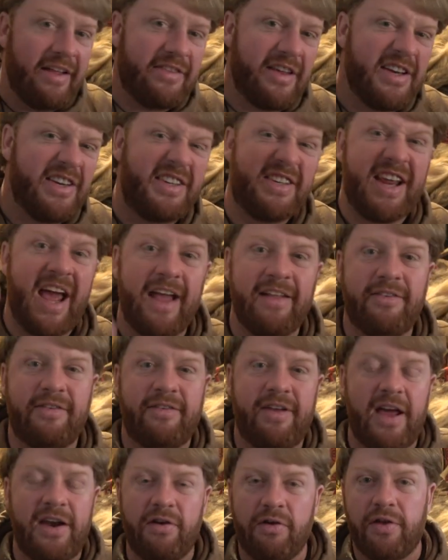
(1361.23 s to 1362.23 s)
that's the dead
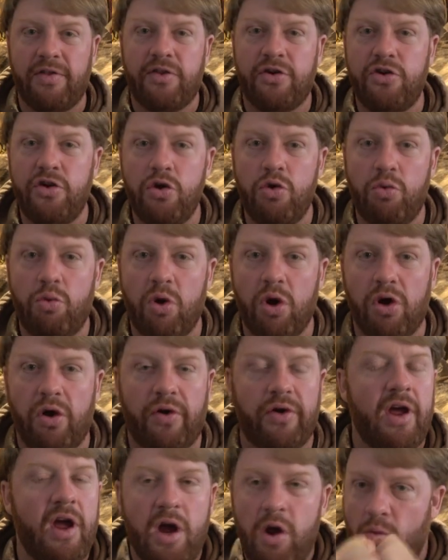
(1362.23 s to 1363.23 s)
center of the New
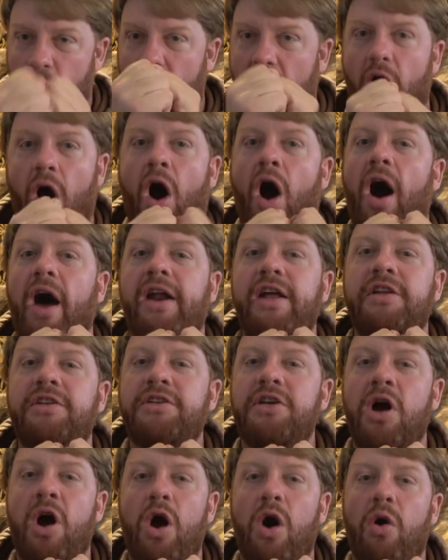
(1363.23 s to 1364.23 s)
World, where on
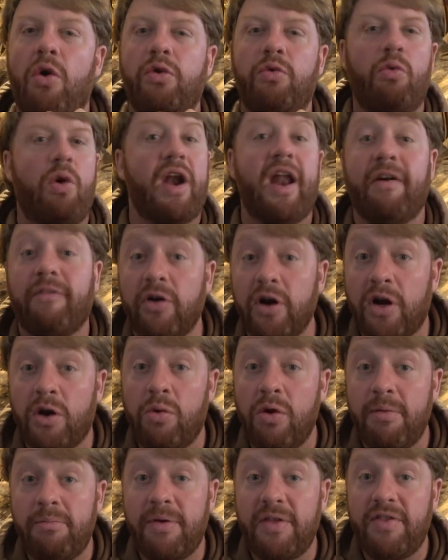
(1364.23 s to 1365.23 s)
its own, whatever
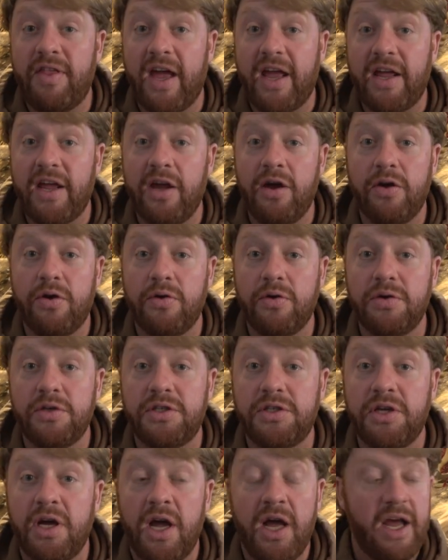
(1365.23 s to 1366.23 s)
equipment they
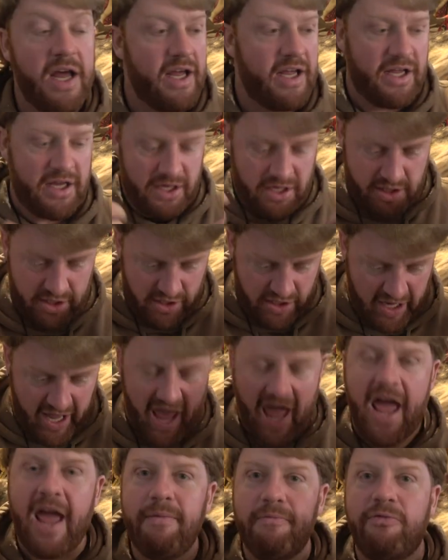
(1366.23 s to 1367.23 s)
used
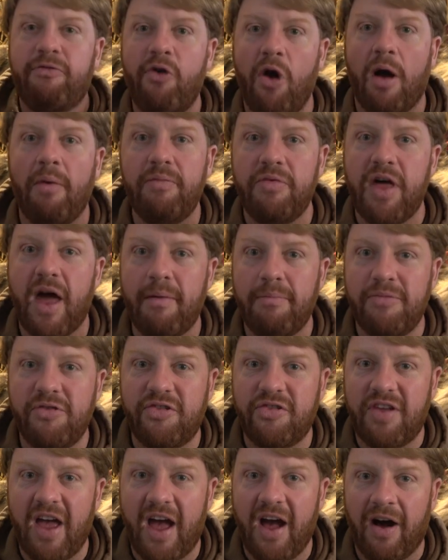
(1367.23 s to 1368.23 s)
came from
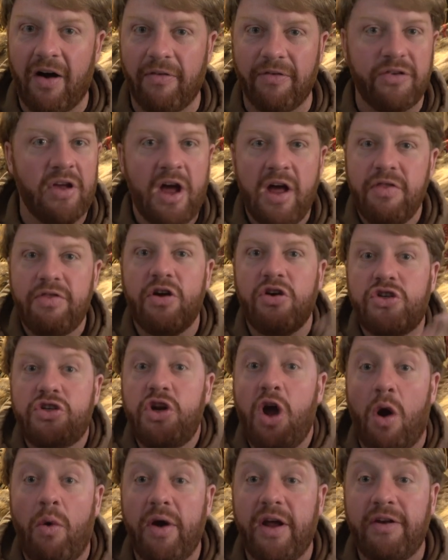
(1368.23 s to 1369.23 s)
themselves. There's
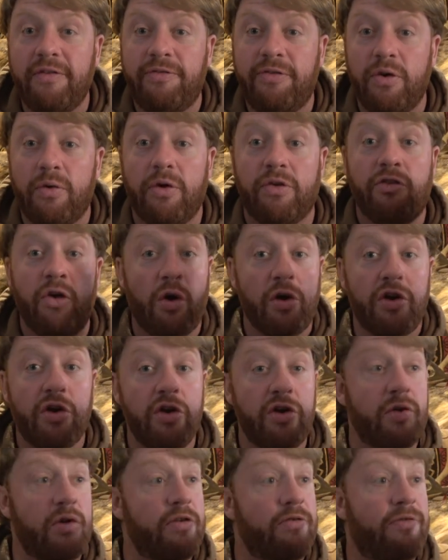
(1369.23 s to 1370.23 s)
no influence. Oh,
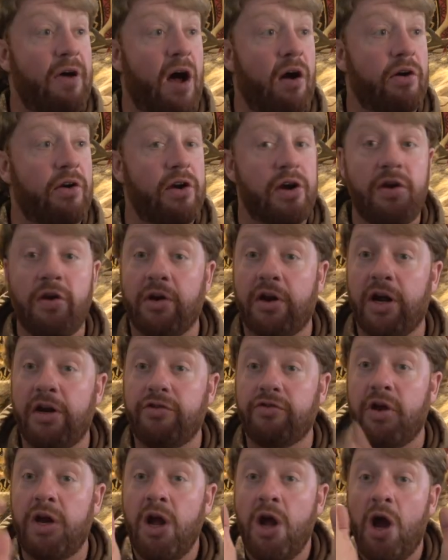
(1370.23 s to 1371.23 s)
you're doing Falcon in your
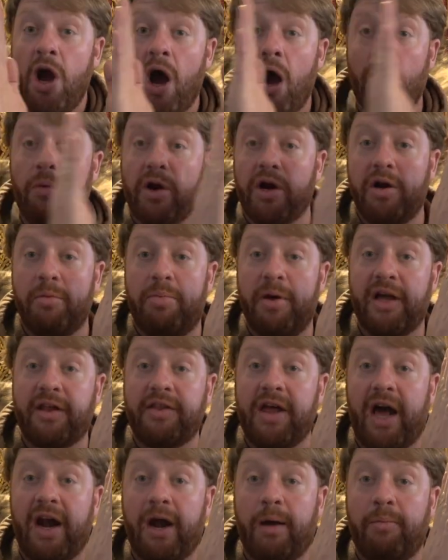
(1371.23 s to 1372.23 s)
country? Oh, we're going to pick
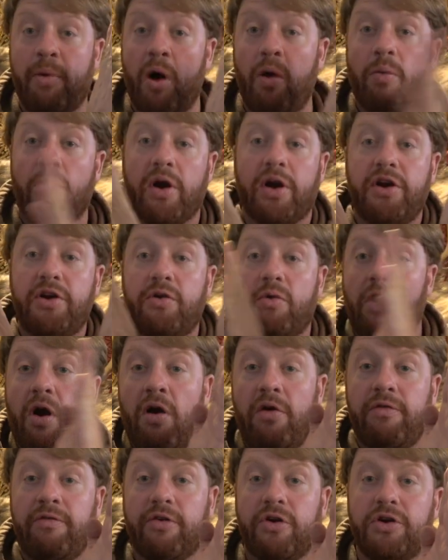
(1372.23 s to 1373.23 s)
that up. Oh, we're going to do our
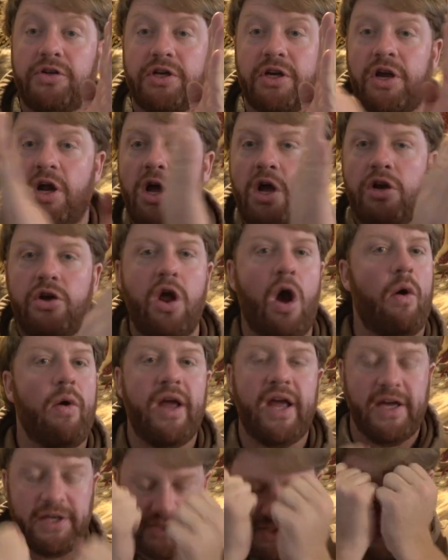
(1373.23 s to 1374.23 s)
own version. No,
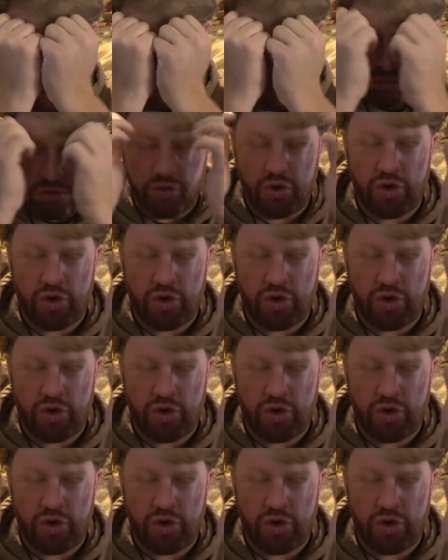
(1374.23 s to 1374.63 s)
it's just